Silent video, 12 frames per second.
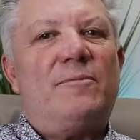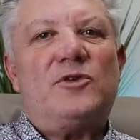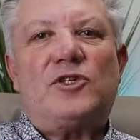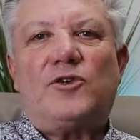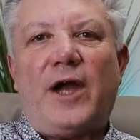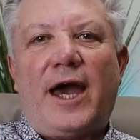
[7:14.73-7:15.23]

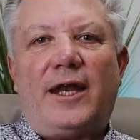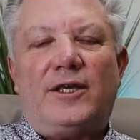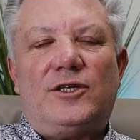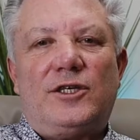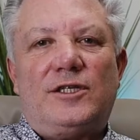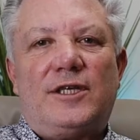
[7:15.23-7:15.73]
some
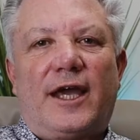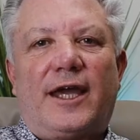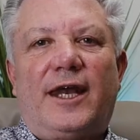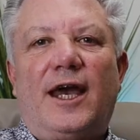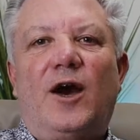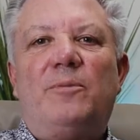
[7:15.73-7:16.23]
strategies
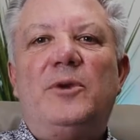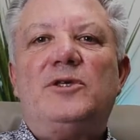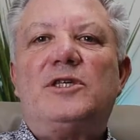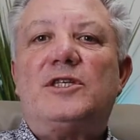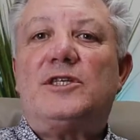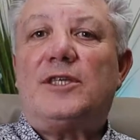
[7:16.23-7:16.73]
that can help
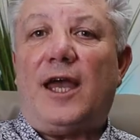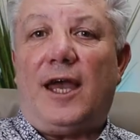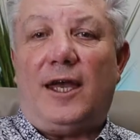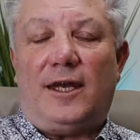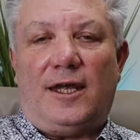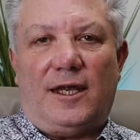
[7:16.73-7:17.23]
you
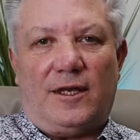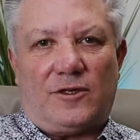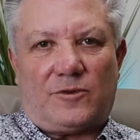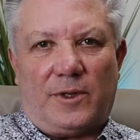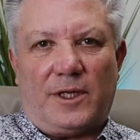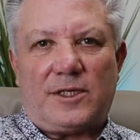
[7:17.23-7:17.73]
sustain in
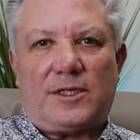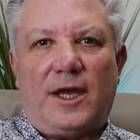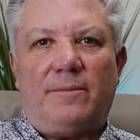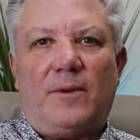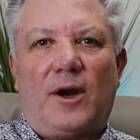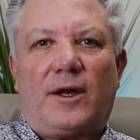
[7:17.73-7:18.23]
this real
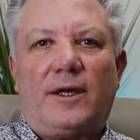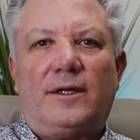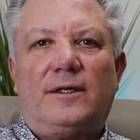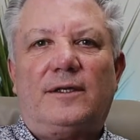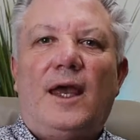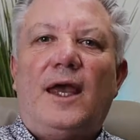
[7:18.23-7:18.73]
estate
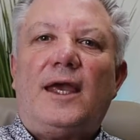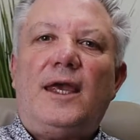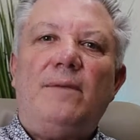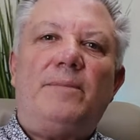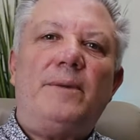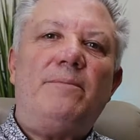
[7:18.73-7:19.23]
market.
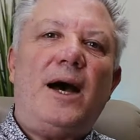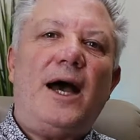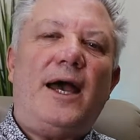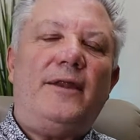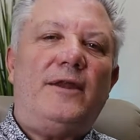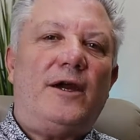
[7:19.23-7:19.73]
Keep in
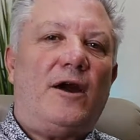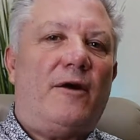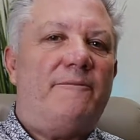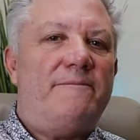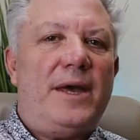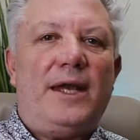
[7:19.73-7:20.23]
mind, there
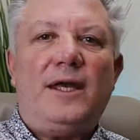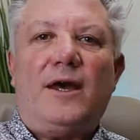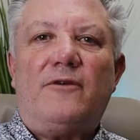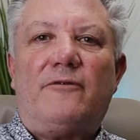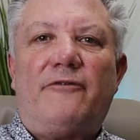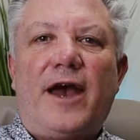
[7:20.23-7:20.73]
are
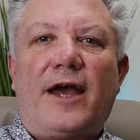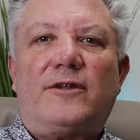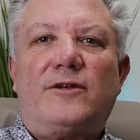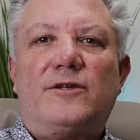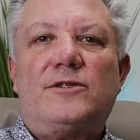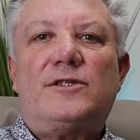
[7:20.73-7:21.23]
many other
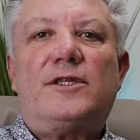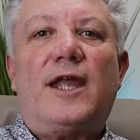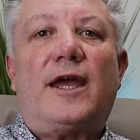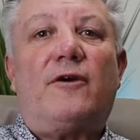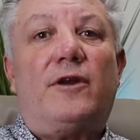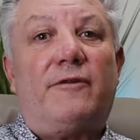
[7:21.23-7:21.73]
factors
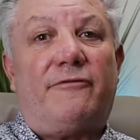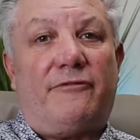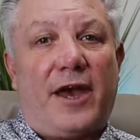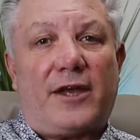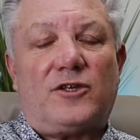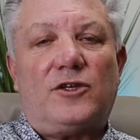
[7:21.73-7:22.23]
that could
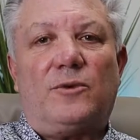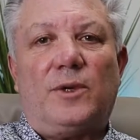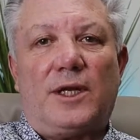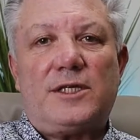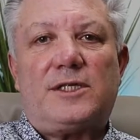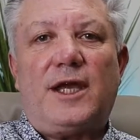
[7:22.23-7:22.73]
affect your
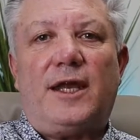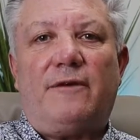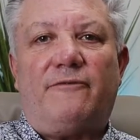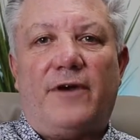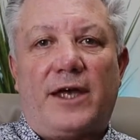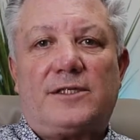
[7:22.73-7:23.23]
real estate
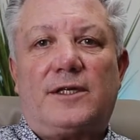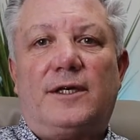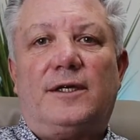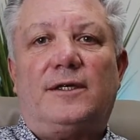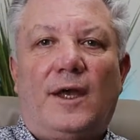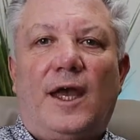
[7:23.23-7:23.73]

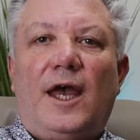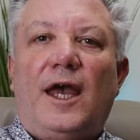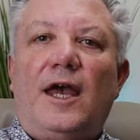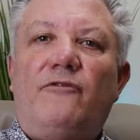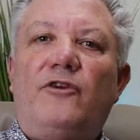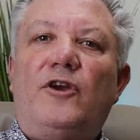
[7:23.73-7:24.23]
investing.
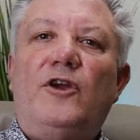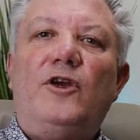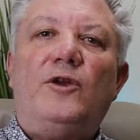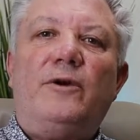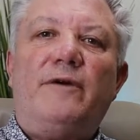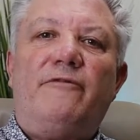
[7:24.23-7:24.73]
If you're
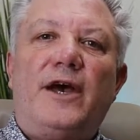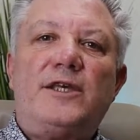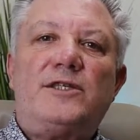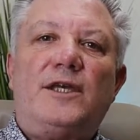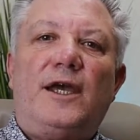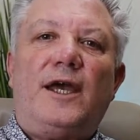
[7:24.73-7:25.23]
new to
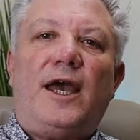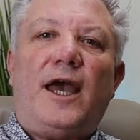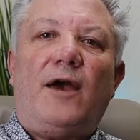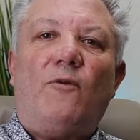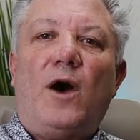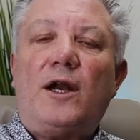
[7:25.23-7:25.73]
investing
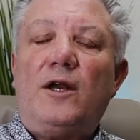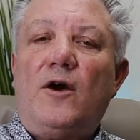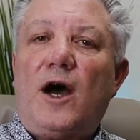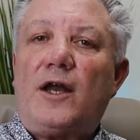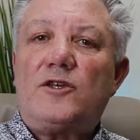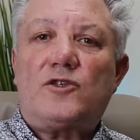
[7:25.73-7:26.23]
and want to
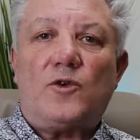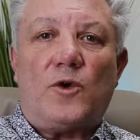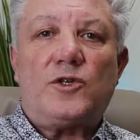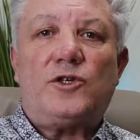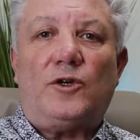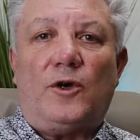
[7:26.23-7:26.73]
know how to
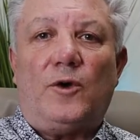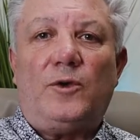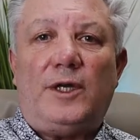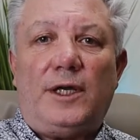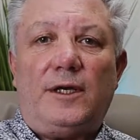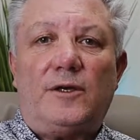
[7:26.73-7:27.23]
source your
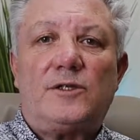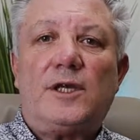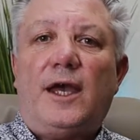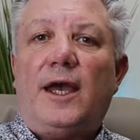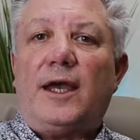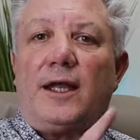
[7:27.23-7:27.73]
own
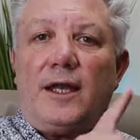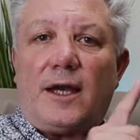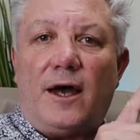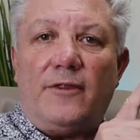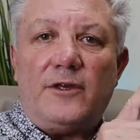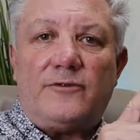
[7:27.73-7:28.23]
deals,
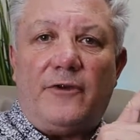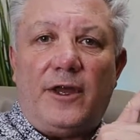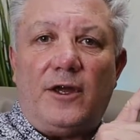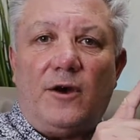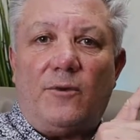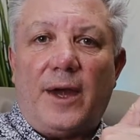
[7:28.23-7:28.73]
click on this
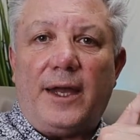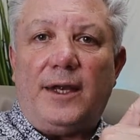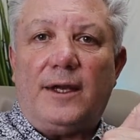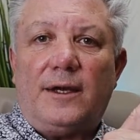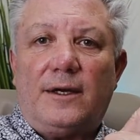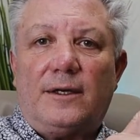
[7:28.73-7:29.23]
video right
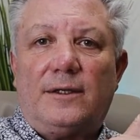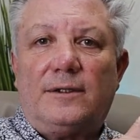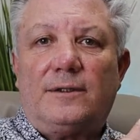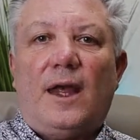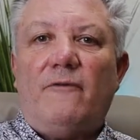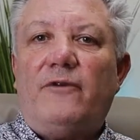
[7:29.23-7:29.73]
here.
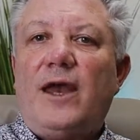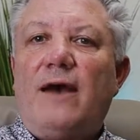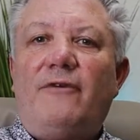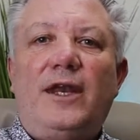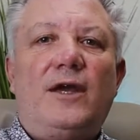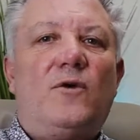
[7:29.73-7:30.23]
If you
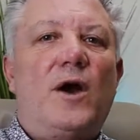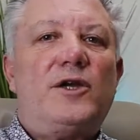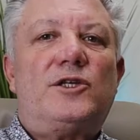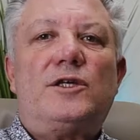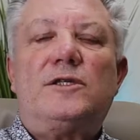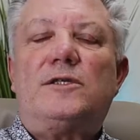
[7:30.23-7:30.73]
have any
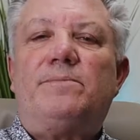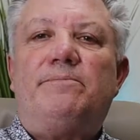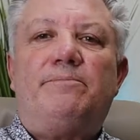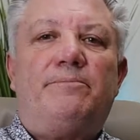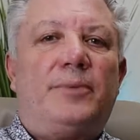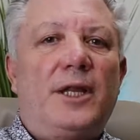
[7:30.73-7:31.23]
questions,
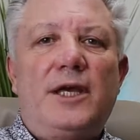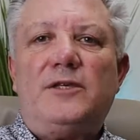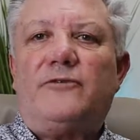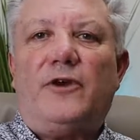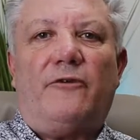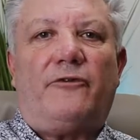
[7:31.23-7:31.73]

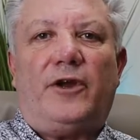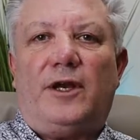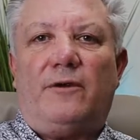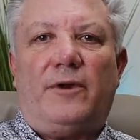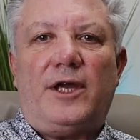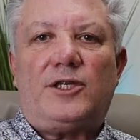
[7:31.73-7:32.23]
please feel
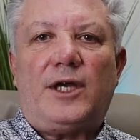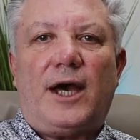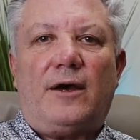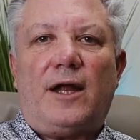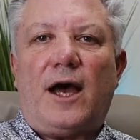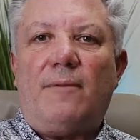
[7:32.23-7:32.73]
free to reach
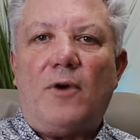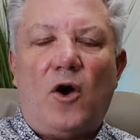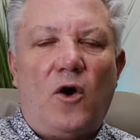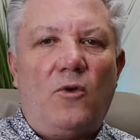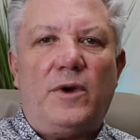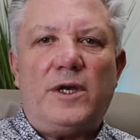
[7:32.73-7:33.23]
out.
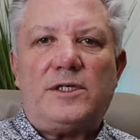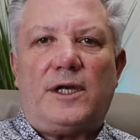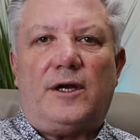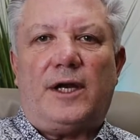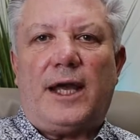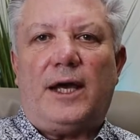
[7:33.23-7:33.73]
I'm always
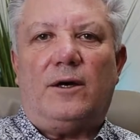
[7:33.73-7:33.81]
here to